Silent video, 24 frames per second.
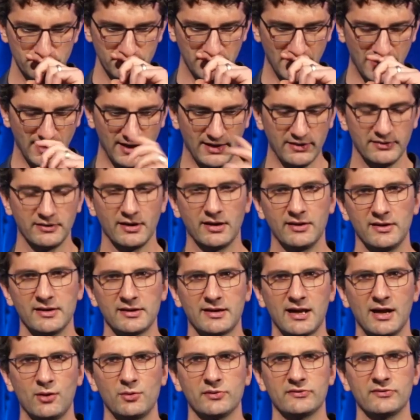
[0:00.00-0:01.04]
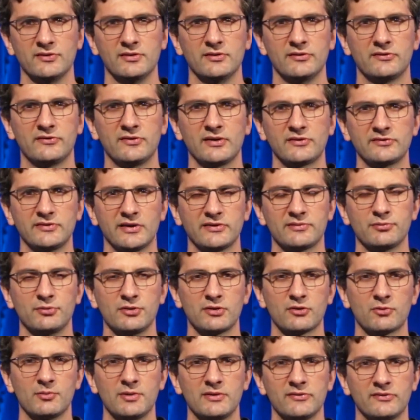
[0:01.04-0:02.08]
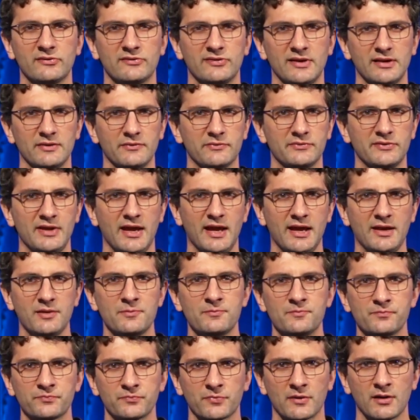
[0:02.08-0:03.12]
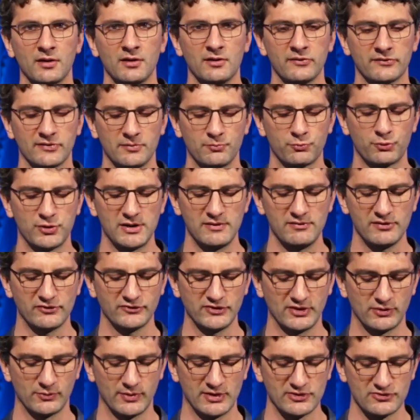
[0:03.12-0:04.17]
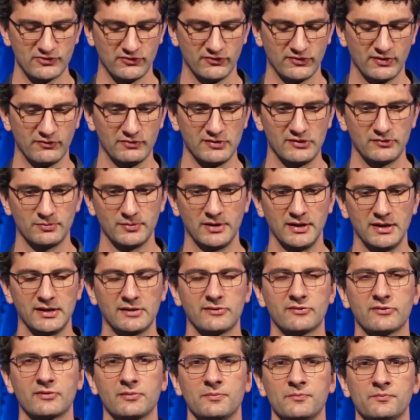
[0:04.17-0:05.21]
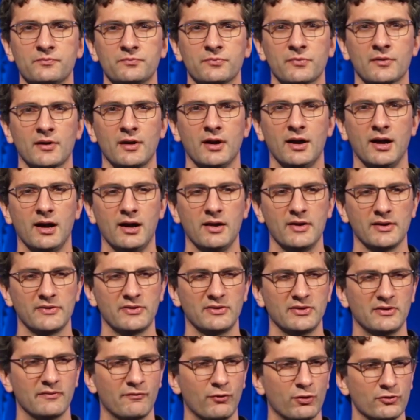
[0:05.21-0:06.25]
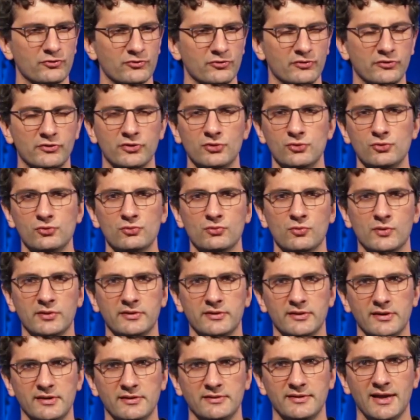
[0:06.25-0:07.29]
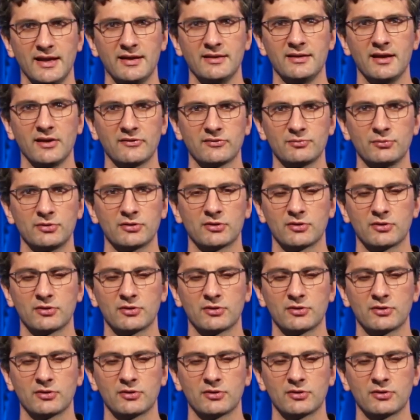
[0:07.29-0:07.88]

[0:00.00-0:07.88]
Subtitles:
And I like how it's in 6 decibel increments instead of 10. Some previous generations of these mics, I think the version 2 went in 10 decibel